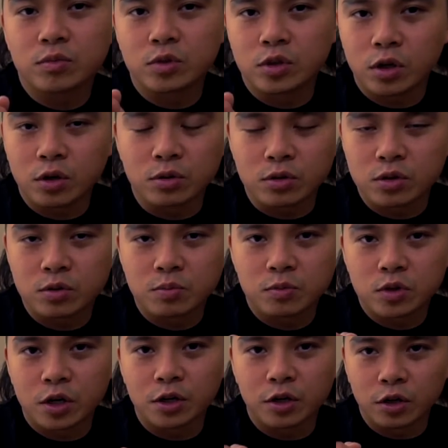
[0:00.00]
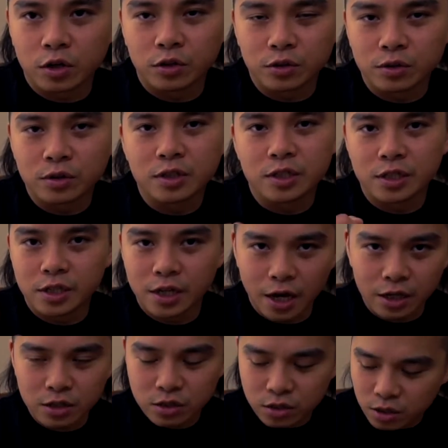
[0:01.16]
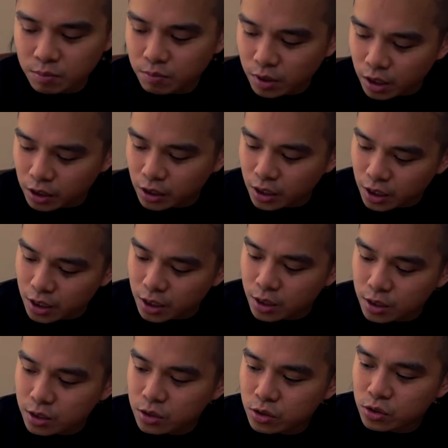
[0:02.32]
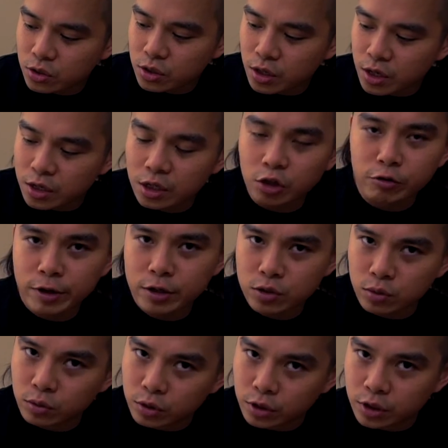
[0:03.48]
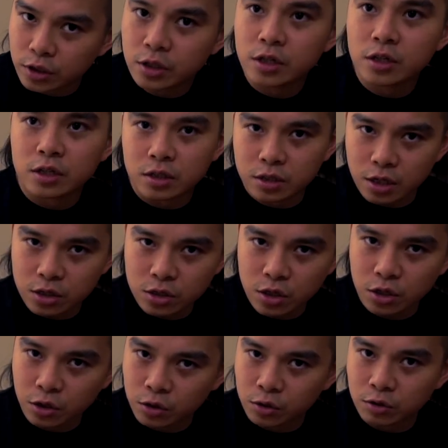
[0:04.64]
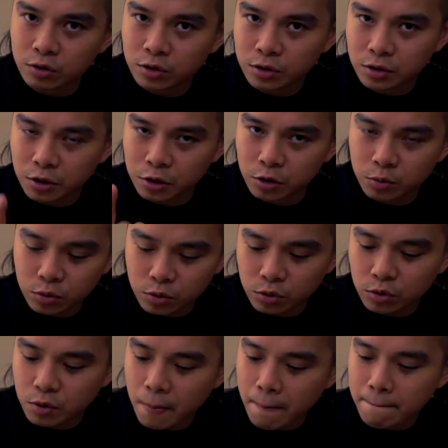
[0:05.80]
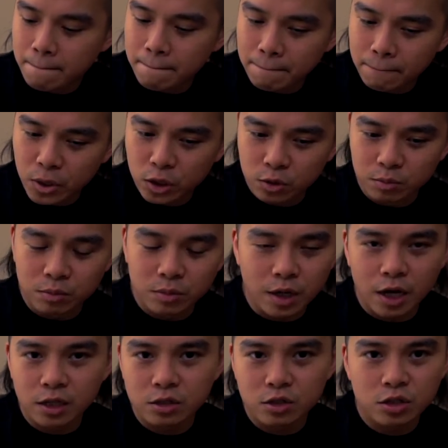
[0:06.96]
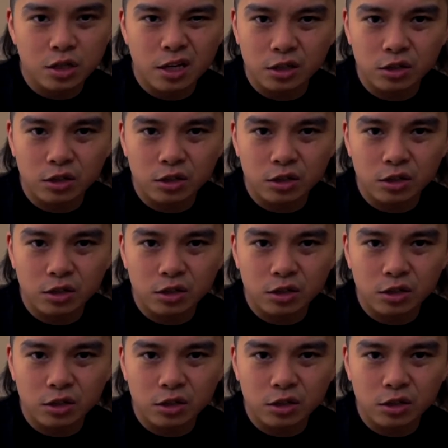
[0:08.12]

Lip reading: don't turn it on yet, plug it in the correct order, then turn it on the wall, boom, and just let it